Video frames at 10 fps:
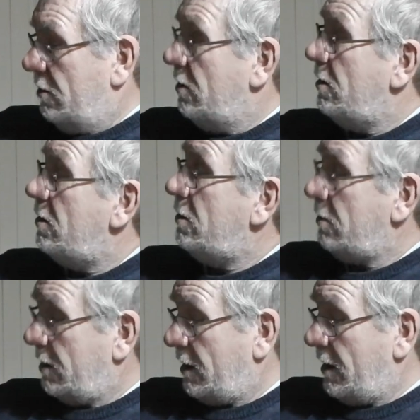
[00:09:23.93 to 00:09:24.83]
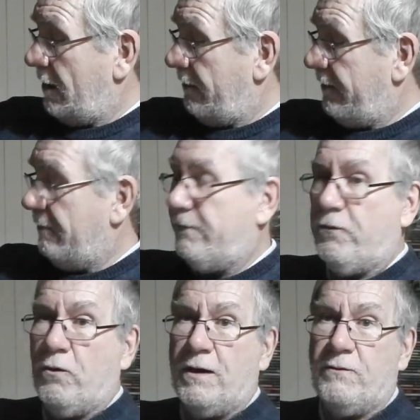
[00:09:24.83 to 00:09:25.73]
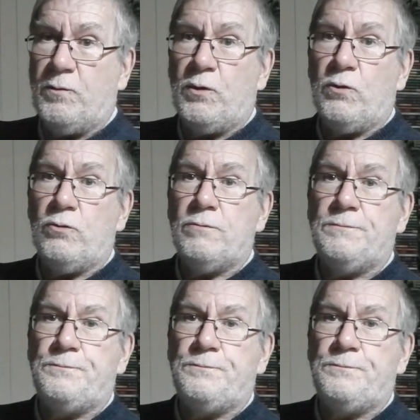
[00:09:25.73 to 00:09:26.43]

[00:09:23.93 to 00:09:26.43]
Okay, Fab 4 Liverpool.